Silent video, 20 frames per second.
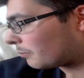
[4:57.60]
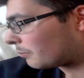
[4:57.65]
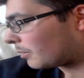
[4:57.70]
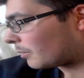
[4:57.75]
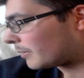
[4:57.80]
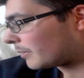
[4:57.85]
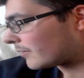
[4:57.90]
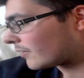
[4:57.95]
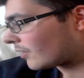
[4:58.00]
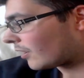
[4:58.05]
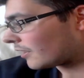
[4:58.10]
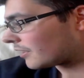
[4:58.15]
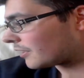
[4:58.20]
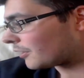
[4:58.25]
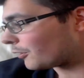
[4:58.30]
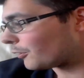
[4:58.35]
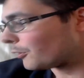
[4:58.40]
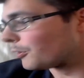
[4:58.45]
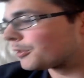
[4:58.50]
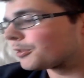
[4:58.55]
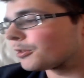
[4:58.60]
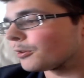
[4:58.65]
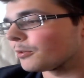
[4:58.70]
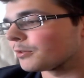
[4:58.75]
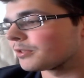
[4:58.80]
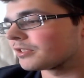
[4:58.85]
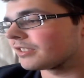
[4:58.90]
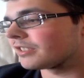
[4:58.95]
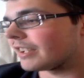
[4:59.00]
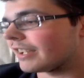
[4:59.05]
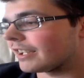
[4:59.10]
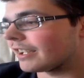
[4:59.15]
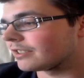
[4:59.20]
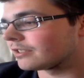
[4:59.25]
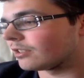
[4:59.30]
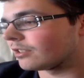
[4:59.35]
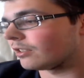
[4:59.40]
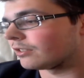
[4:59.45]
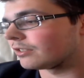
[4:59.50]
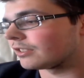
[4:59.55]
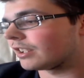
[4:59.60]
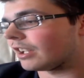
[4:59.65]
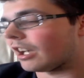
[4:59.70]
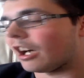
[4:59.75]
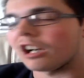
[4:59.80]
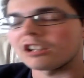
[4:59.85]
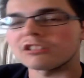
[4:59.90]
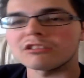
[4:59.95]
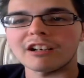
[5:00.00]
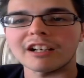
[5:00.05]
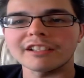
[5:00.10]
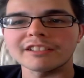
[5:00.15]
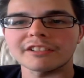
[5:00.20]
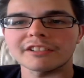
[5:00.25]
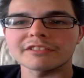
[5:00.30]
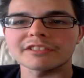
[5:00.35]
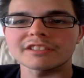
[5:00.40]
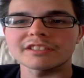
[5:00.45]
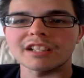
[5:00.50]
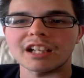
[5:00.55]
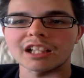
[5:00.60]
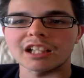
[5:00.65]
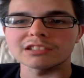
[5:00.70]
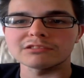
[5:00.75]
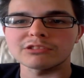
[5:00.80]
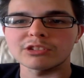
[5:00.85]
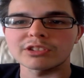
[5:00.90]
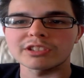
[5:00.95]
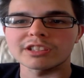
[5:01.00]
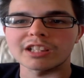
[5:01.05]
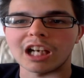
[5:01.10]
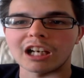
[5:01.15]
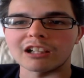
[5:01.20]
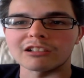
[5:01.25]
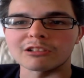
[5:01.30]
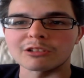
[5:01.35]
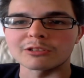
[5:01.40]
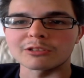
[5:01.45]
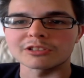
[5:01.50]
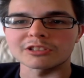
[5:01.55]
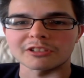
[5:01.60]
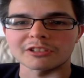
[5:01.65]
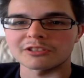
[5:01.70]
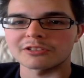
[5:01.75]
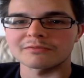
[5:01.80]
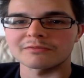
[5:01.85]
But we've got the Usos taking on Carl Anderson and Luke Gallows, or